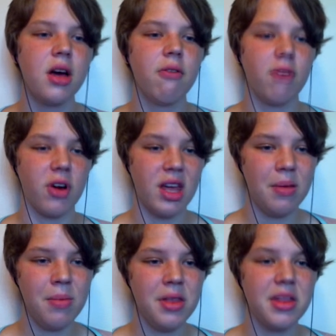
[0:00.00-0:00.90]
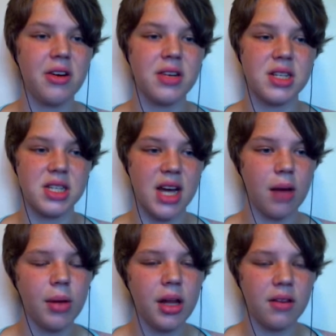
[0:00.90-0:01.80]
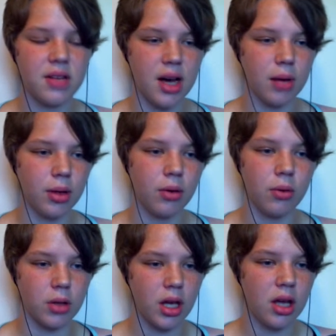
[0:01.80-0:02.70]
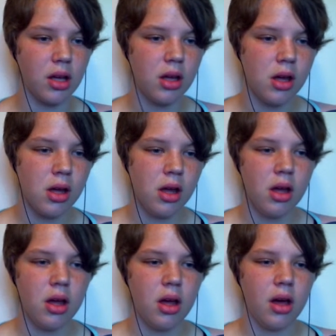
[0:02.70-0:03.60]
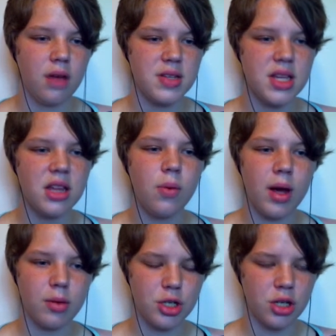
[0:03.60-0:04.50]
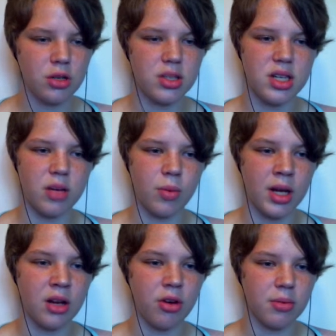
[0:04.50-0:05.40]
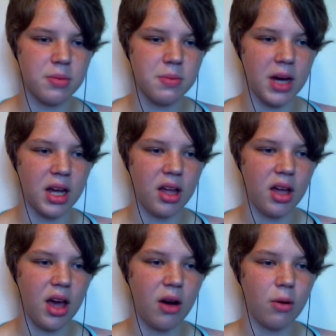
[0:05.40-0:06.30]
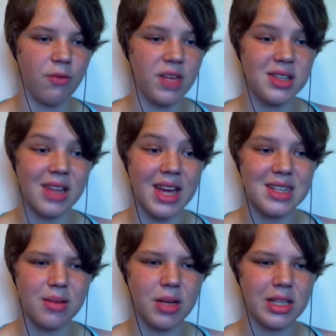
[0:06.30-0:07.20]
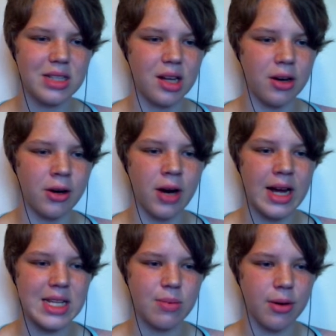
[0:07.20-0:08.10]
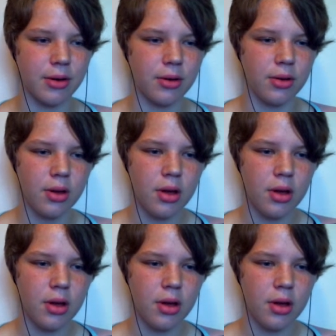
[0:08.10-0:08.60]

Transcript: For him, there is the tablet and the tablet only. I've seen the way which she looks at him when he drops by, how her face lights up like the sun and her eyes sparkle.